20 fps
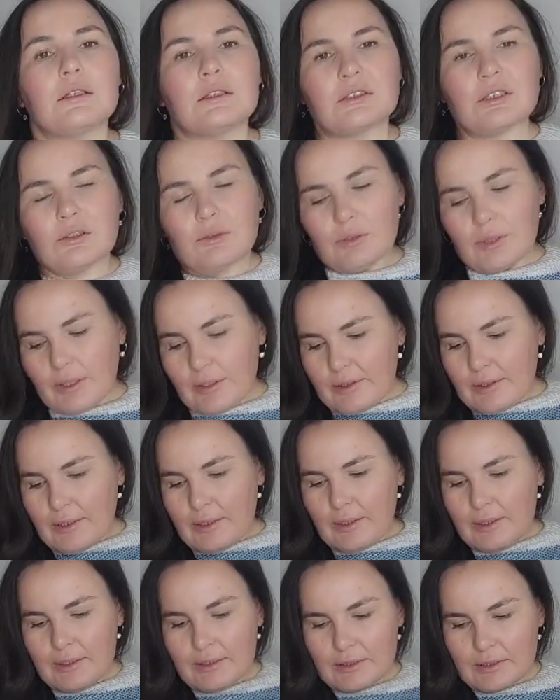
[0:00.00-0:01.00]
So it
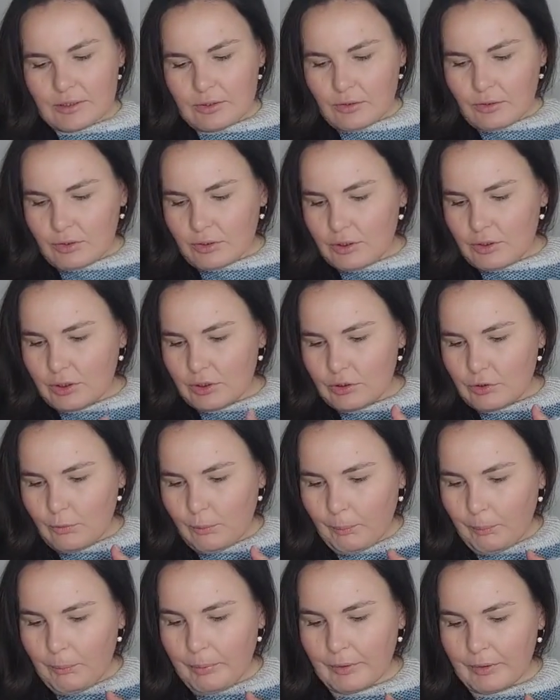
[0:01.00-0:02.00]
is starting
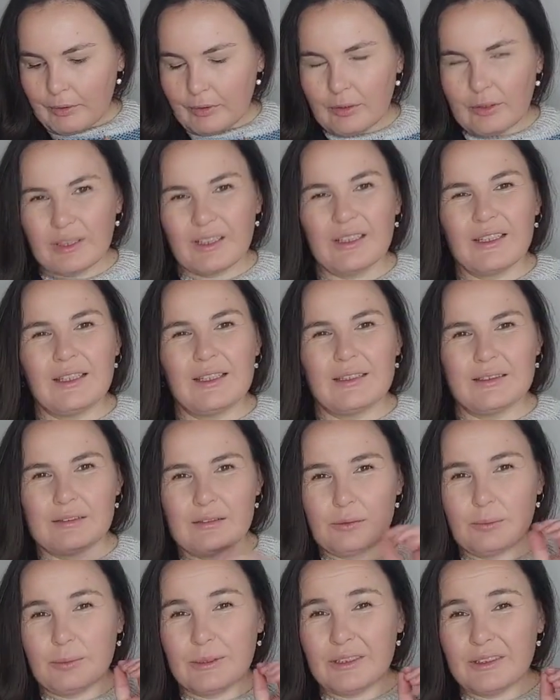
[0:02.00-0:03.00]
to pull a
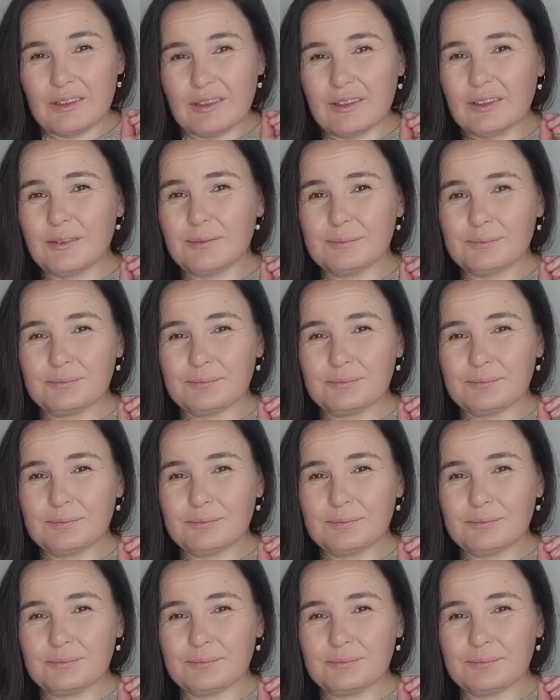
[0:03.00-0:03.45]
little bit.